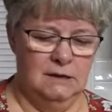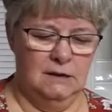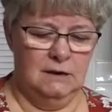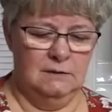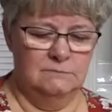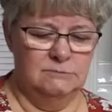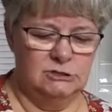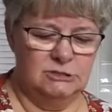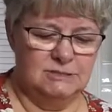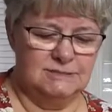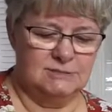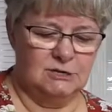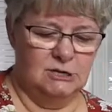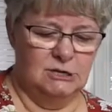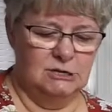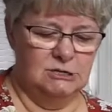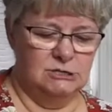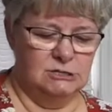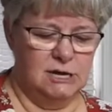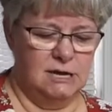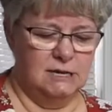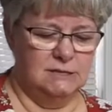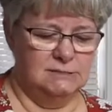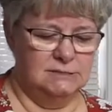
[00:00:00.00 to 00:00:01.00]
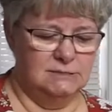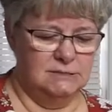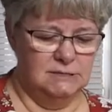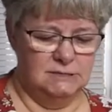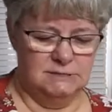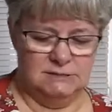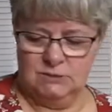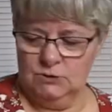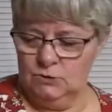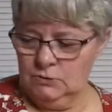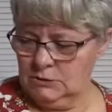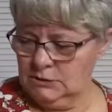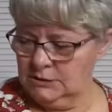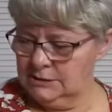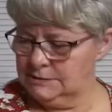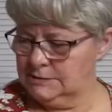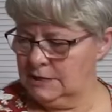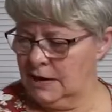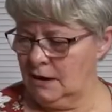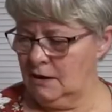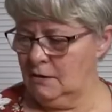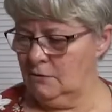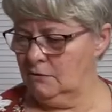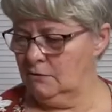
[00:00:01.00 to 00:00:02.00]
And I'm just going to test these noodles
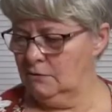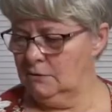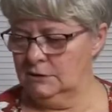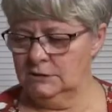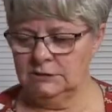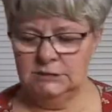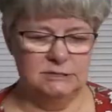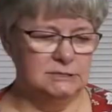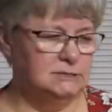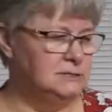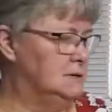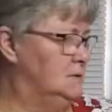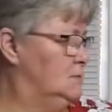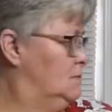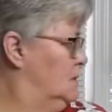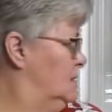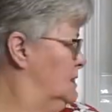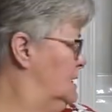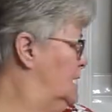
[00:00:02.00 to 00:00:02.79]
now to see where